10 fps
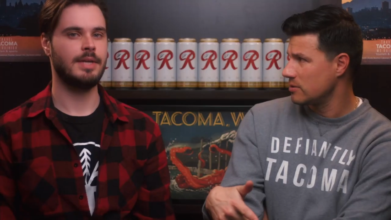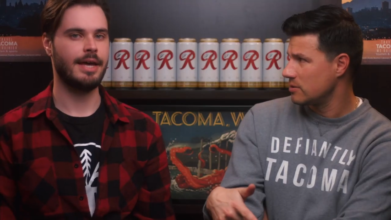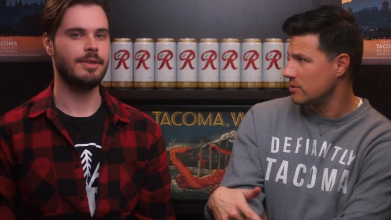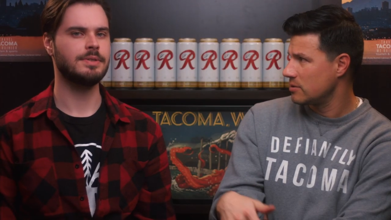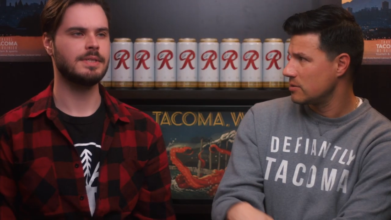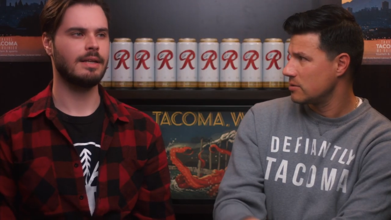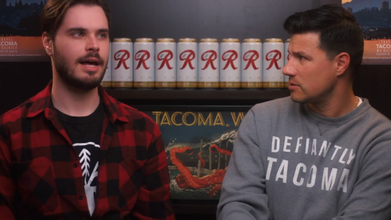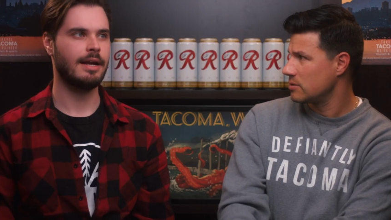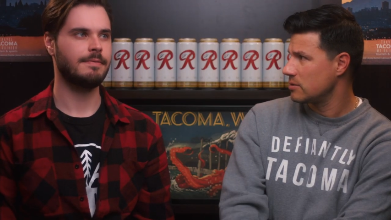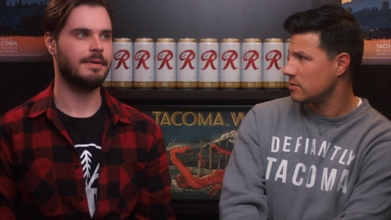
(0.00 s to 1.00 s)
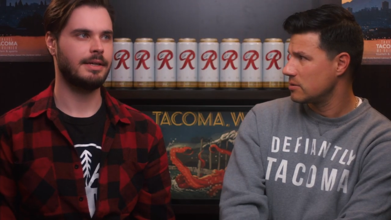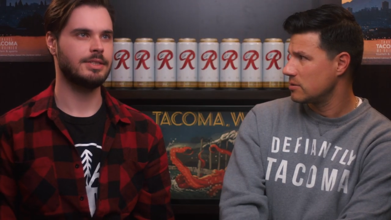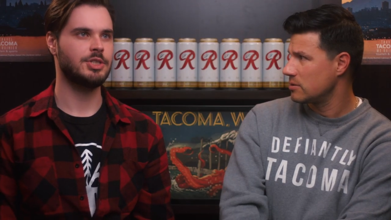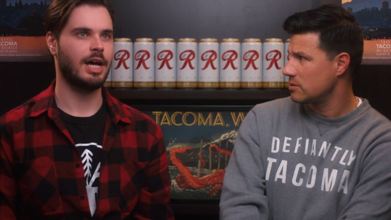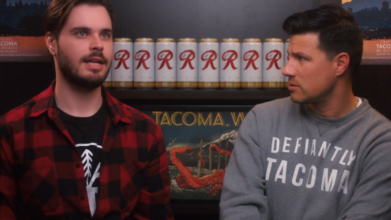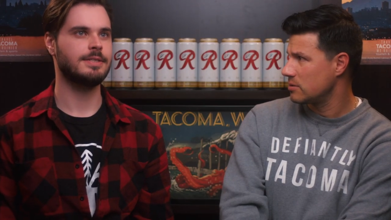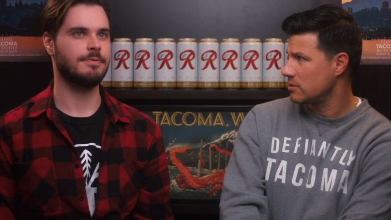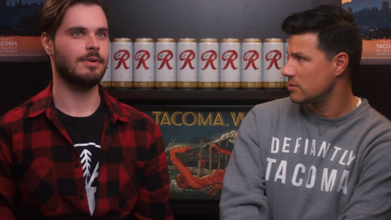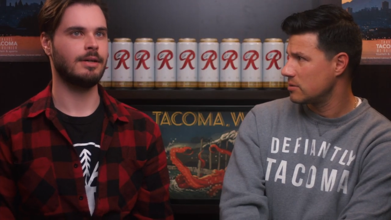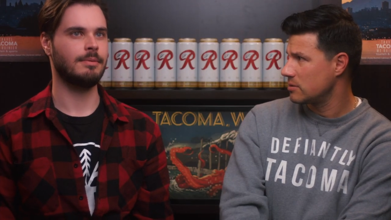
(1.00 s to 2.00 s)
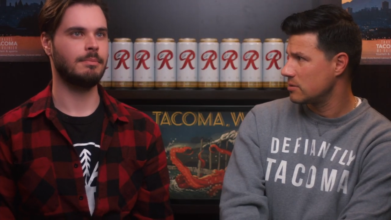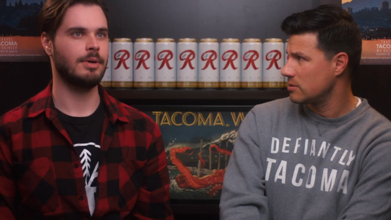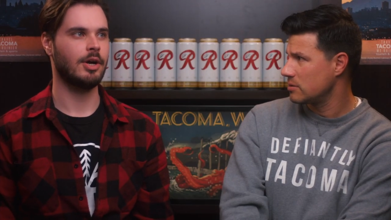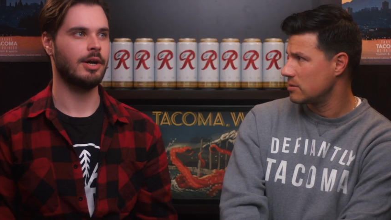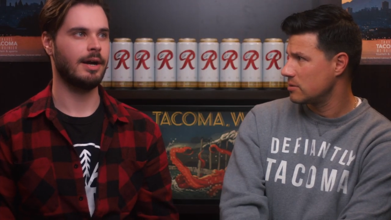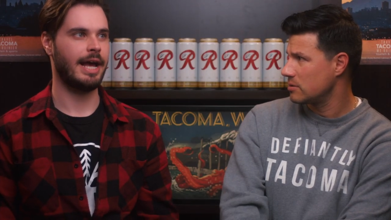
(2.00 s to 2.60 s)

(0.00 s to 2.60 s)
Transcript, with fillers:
Speaker 1: Yeah, there was a lot of shots from her